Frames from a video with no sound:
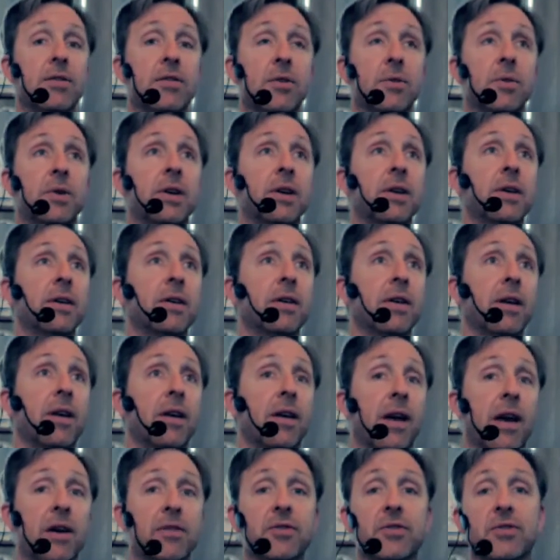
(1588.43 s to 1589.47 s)
doing
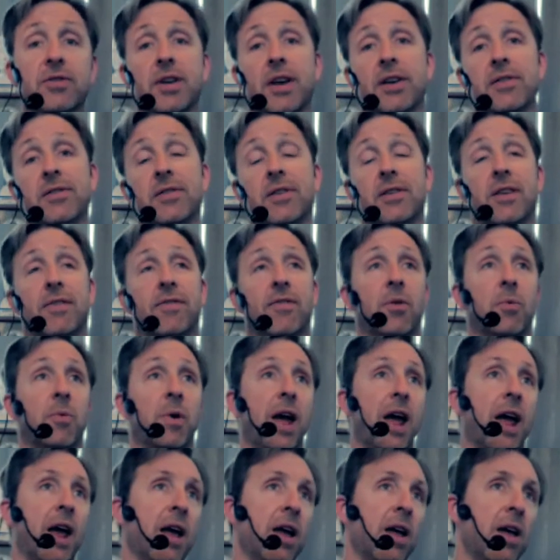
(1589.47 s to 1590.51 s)
exercise in a different
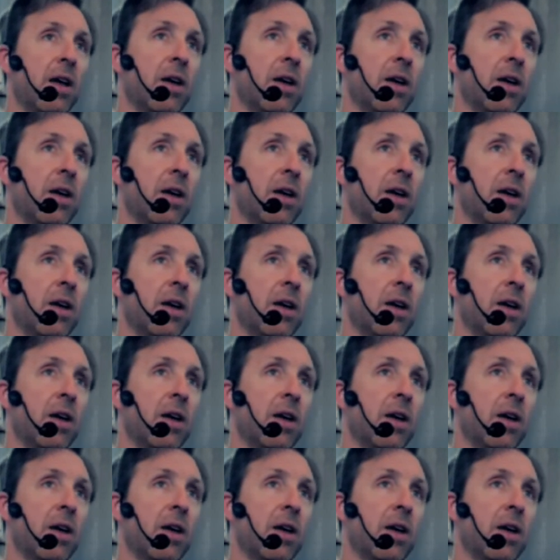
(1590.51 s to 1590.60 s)
way.